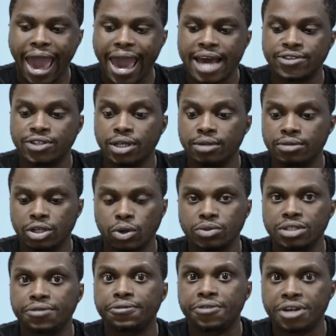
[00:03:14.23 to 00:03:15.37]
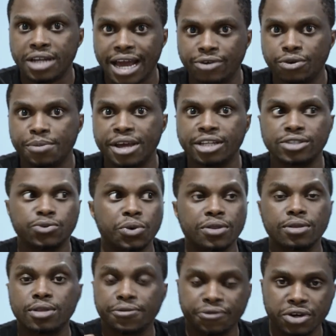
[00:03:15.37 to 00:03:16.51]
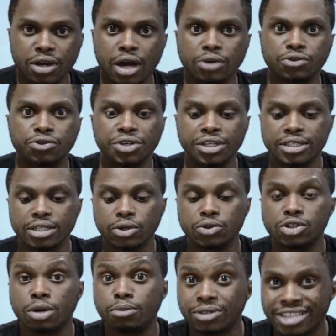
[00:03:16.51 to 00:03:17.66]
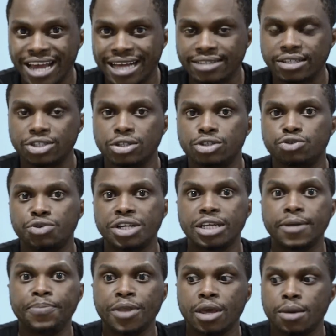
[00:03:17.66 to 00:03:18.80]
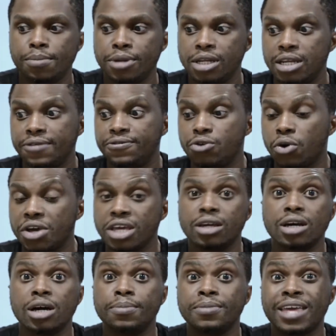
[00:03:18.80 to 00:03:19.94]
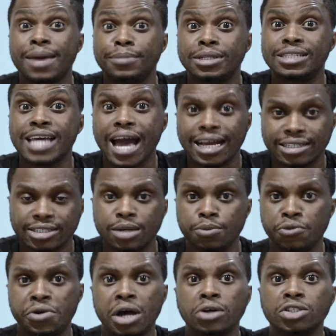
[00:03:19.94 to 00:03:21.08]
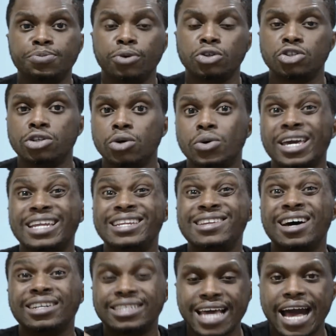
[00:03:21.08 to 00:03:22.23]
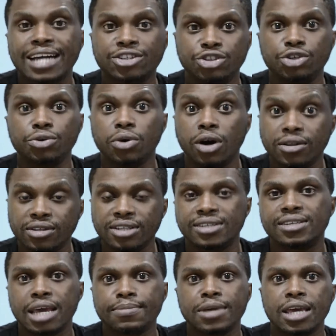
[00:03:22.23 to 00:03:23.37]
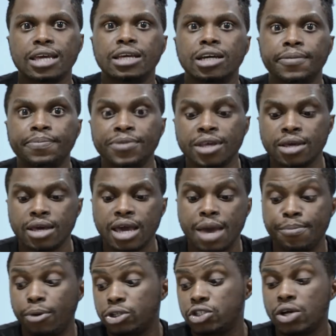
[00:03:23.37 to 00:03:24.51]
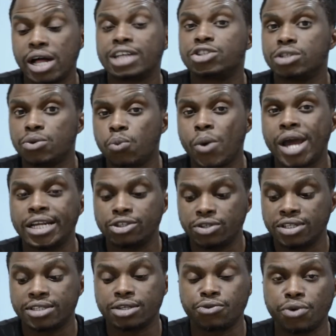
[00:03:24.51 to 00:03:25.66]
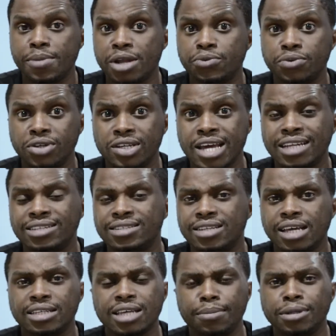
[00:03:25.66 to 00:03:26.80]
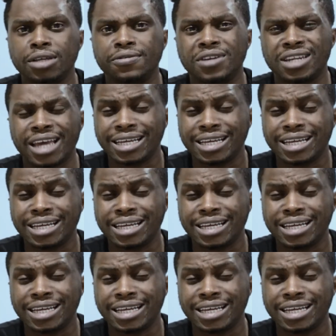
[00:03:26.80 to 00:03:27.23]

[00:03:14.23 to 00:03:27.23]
as a, you know, different agreements with different countries, you know, double taxation treaty, meaning if your income can be taxed somewhere else, Portugal cannot tax you on the same income. And Portugal actually went into this agreement with the United States, I believe in